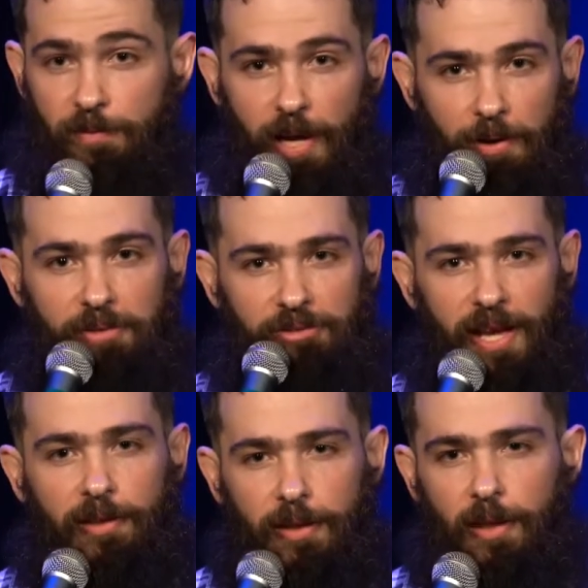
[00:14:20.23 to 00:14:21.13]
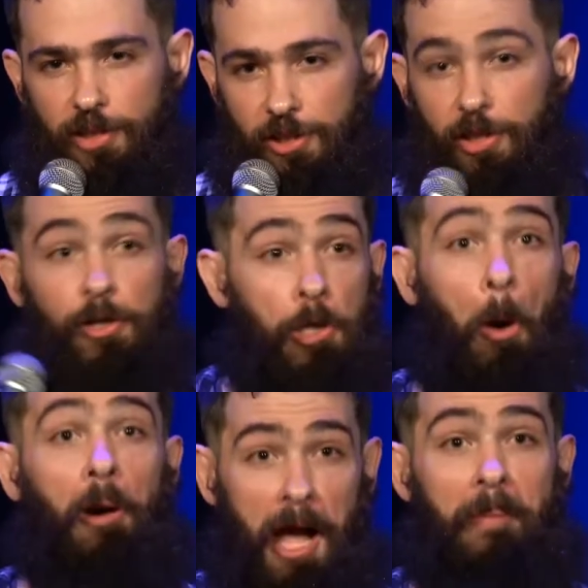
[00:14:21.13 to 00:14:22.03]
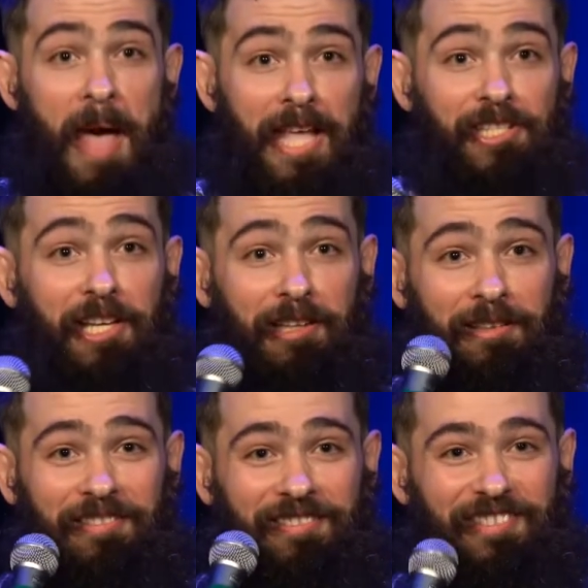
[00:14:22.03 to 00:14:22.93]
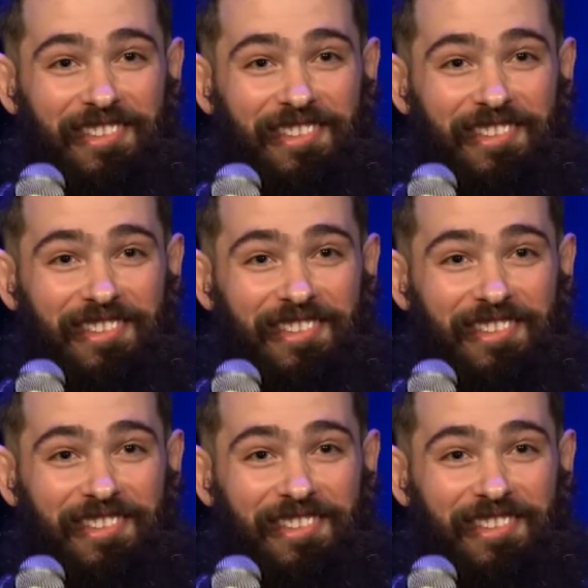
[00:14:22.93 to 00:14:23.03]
and very faintly I'll just hear, "You're amazing."